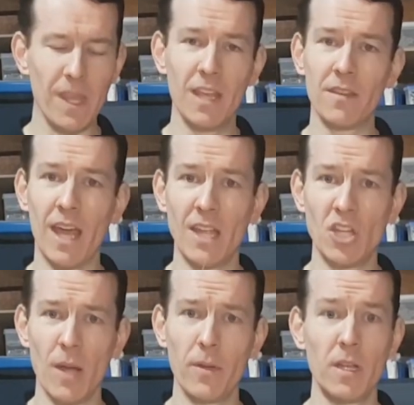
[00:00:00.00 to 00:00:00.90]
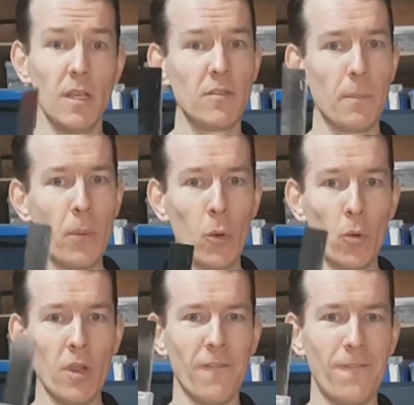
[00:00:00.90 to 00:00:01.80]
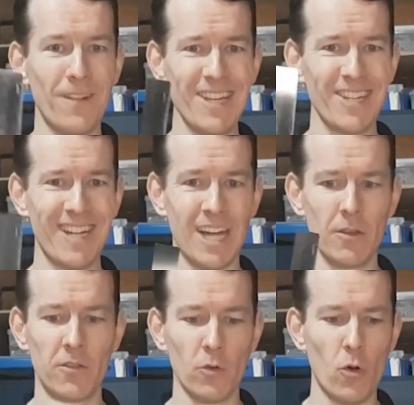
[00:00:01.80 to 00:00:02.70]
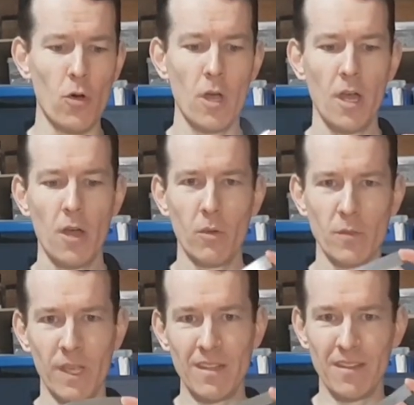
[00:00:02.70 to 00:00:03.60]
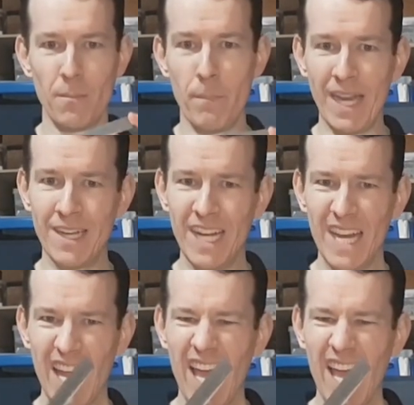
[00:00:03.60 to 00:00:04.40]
It's a Japanese pull flush cut saw, which means it's bendy.